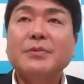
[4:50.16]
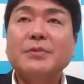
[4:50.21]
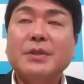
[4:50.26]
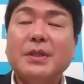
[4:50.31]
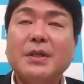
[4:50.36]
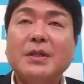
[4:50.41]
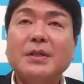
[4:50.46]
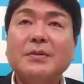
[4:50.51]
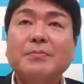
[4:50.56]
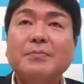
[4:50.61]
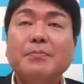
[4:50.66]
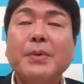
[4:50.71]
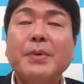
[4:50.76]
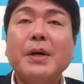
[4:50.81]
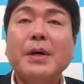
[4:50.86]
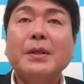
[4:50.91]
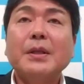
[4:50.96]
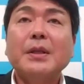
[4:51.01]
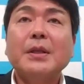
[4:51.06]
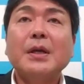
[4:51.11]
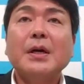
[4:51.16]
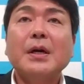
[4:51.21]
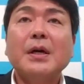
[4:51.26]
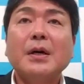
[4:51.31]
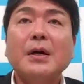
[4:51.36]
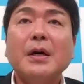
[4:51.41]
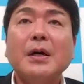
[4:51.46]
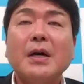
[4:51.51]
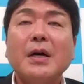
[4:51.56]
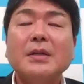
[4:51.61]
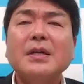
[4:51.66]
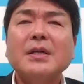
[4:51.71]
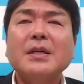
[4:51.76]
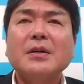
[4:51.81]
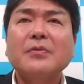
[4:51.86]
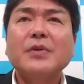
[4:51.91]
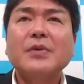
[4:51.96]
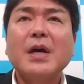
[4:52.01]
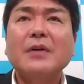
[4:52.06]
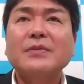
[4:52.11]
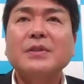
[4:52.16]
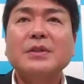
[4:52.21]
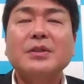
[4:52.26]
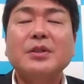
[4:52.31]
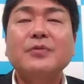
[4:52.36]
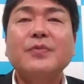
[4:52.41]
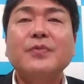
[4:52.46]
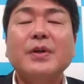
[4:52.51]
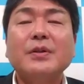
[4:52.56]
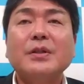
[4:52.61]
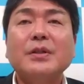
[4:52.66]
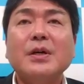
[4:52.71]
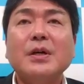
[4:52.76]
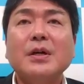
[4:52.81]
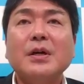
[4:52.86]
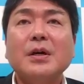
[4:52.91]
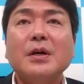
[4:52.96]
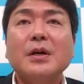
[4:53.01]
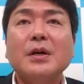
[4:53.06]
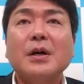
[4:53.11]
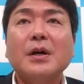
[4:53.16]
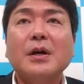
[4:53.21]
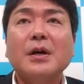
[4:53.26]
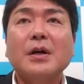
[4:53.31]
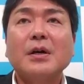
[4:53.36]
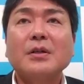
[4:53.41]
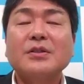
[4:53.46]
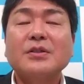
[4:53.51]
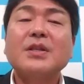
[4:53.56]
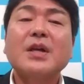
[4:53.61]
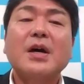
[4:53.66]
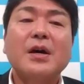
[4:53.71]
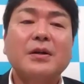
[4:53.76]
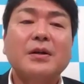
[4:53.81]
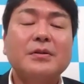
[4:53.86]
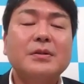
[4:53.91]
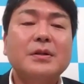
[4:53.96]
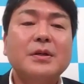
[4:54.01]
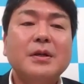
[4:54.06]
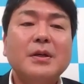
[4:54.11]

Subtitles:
thing, but I think we have a different style.